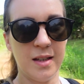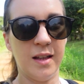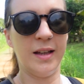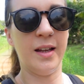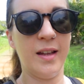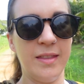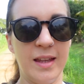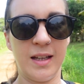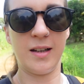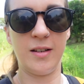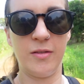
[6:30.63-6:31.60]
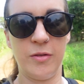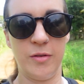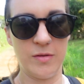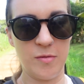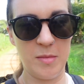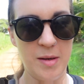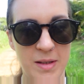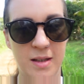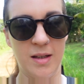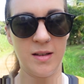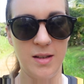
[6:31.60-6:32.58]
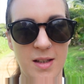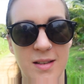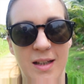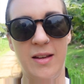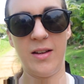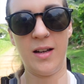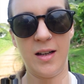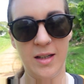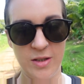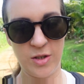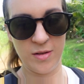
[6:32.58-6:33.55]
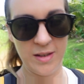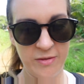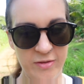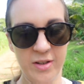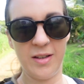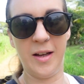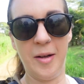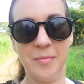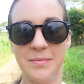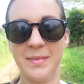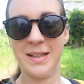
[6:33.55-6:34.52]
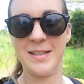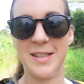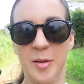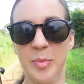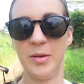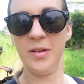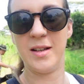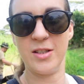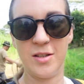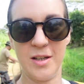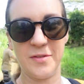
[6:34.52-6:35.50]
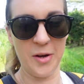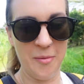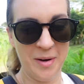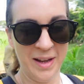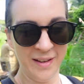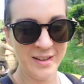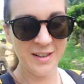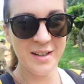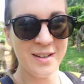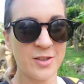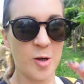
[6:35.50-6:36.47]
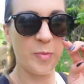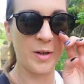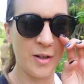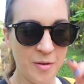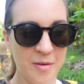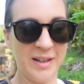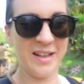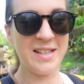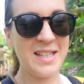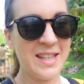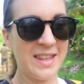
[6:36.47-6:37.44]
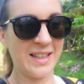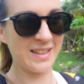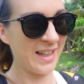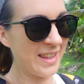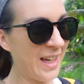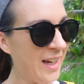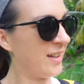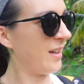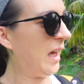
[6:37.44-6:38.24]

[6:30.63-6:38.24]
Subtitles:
And they kind of always remind me that now that I do live in Singapore, I do live somewhere tropical when I see things like that,